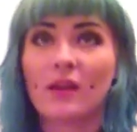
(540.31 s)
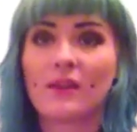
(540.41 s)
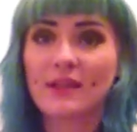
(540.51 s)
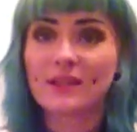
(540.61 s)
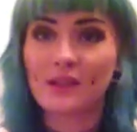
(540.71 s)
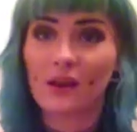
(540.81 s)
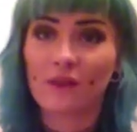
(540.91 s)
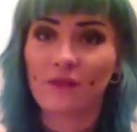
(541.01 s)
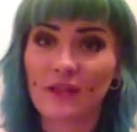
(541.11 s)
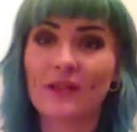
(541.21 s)
this
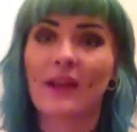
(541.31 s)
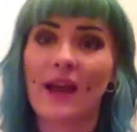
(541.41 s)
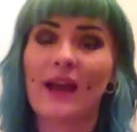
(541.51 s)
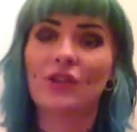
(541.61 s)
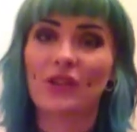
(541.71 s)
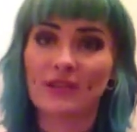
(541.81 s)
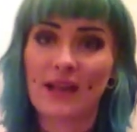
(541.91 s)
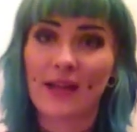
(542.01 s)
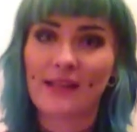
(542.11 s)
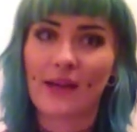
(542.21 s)
stuff is like I actually
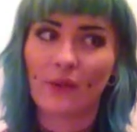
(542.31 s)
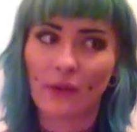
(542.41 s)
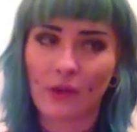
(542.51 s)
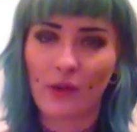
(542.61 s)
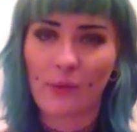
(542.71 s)
sat down and thought